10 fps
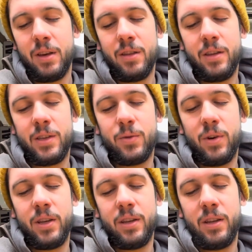This
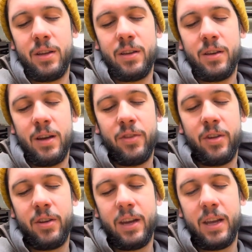one, on the
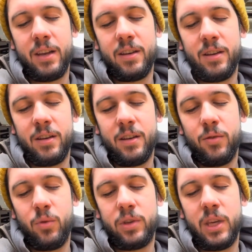other hand,
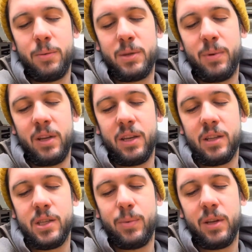will keep spinning and
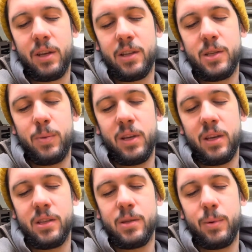spinning and spinning
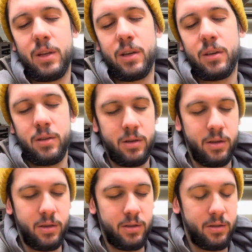and spinning.
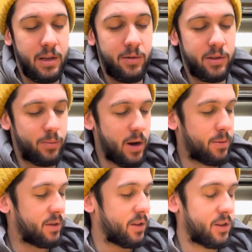So that one's
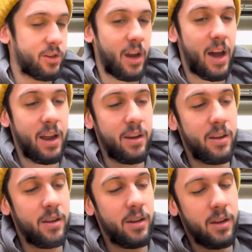probably shot.
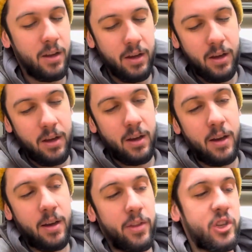
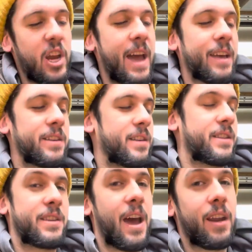The jack is
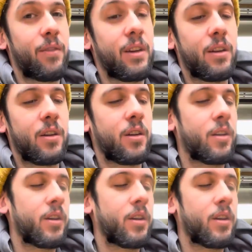inside of here.